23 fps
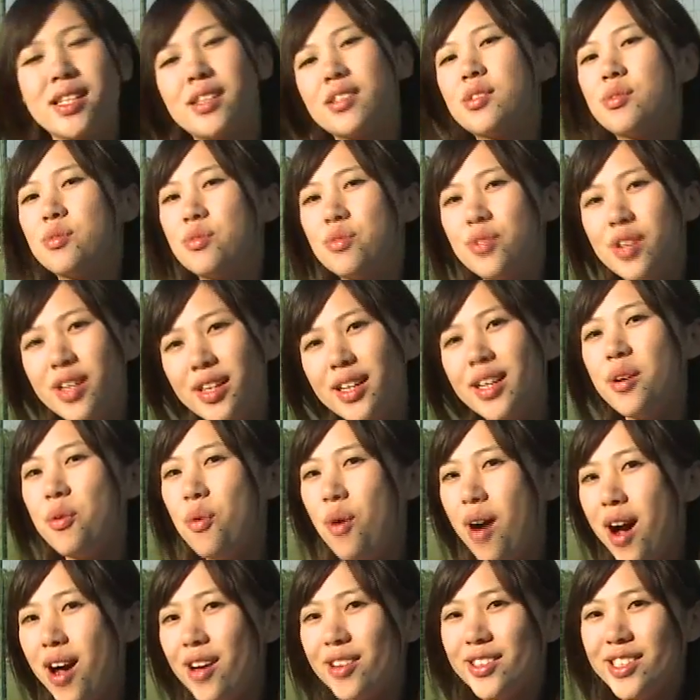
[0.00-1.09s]
is really
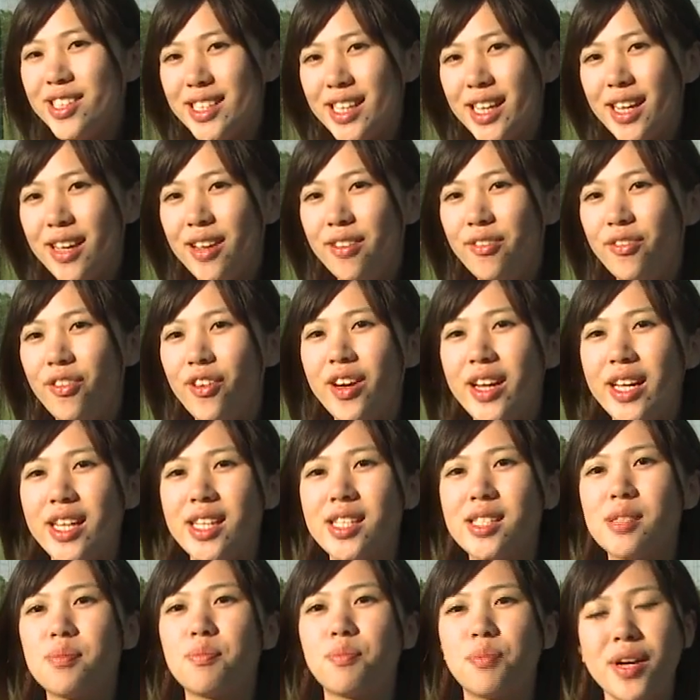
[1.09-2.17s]
wild today for
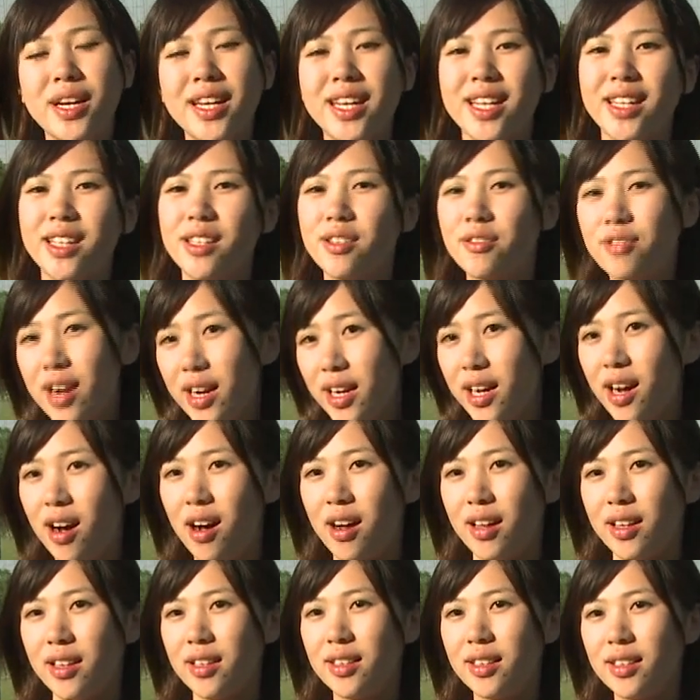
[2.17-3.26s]
his breaking the
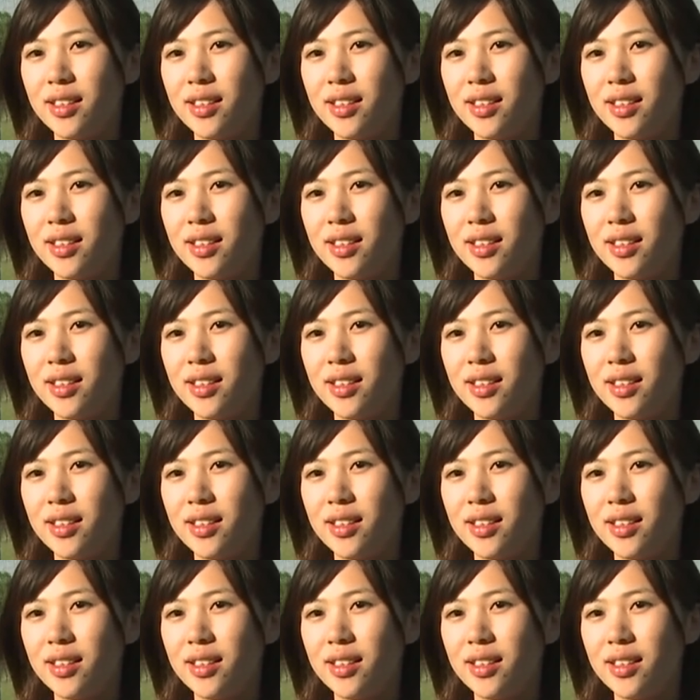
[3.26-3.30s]
record.